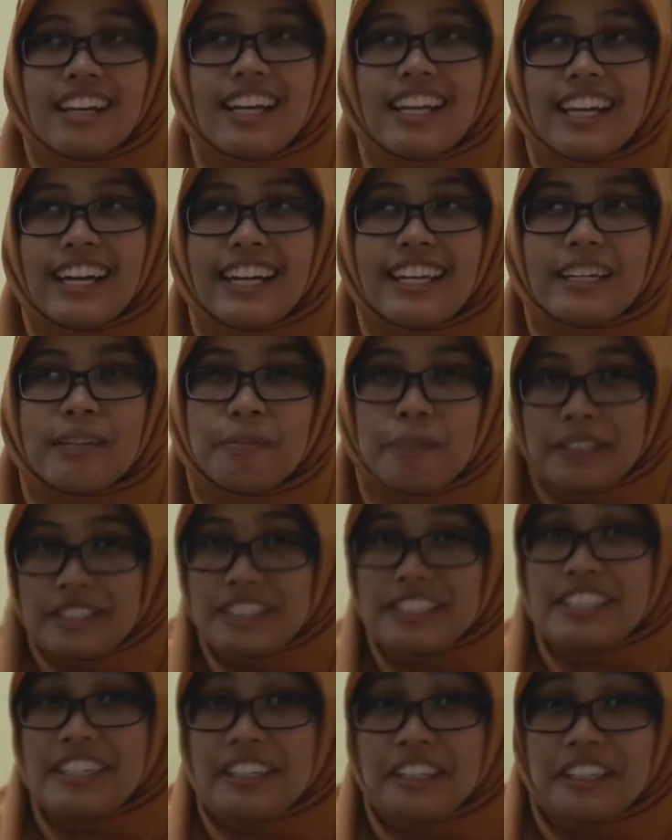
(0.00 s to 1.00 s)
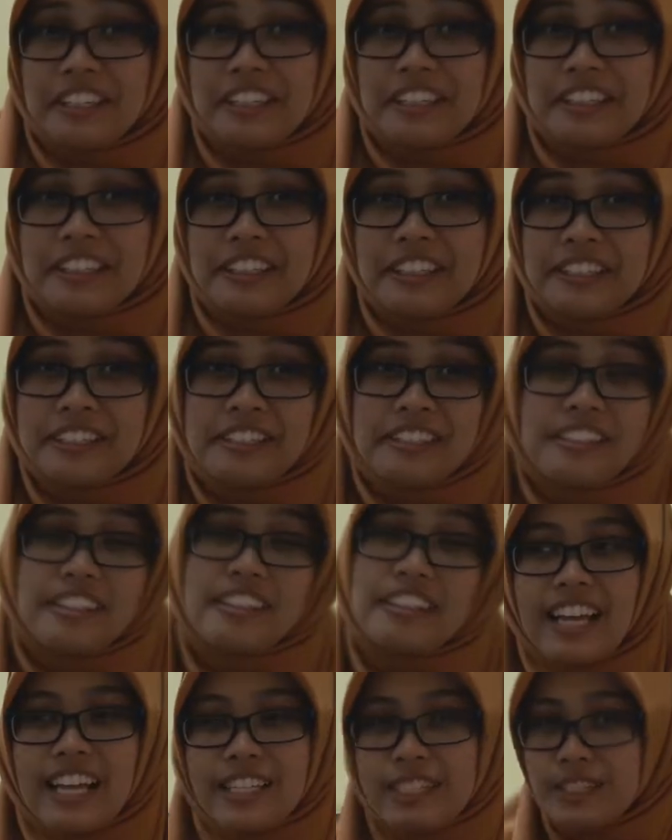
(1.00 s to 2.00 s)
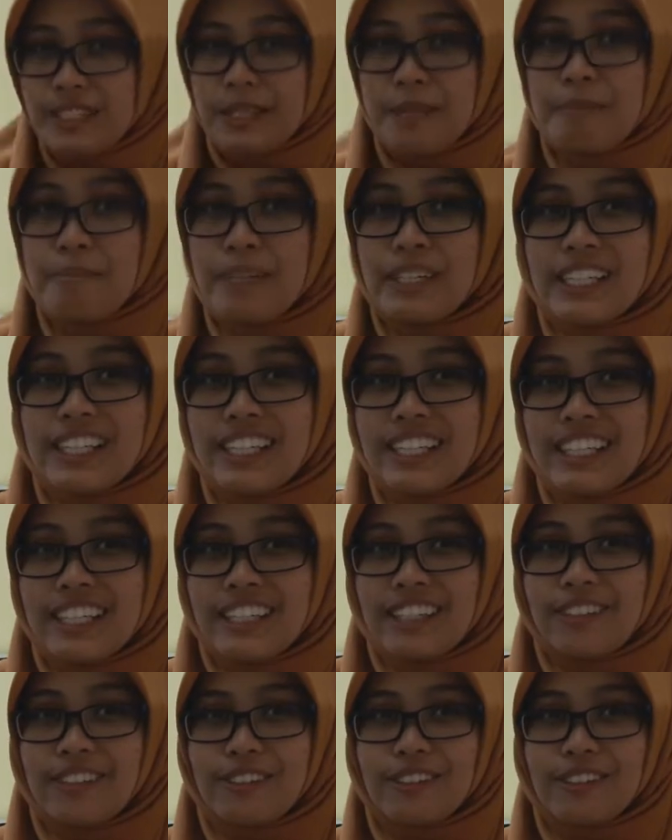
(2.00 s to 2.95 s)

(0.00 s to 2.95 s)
like Mercedes, Estima,